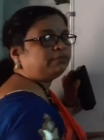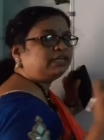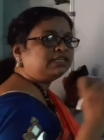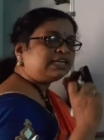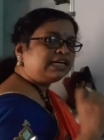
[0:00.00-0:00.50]

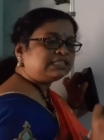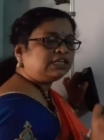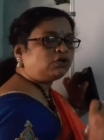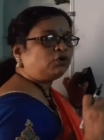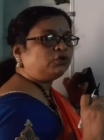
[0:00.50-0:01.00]
means
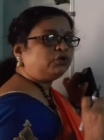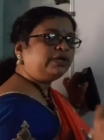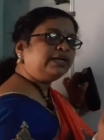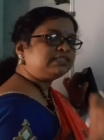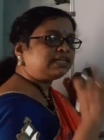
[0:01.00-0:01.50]
a0 into
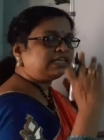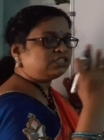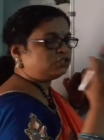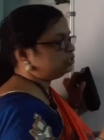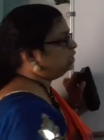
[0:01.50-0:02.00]
x
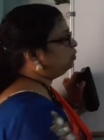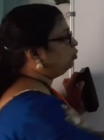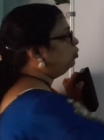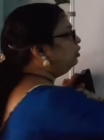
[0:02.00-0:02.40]
raised to 0.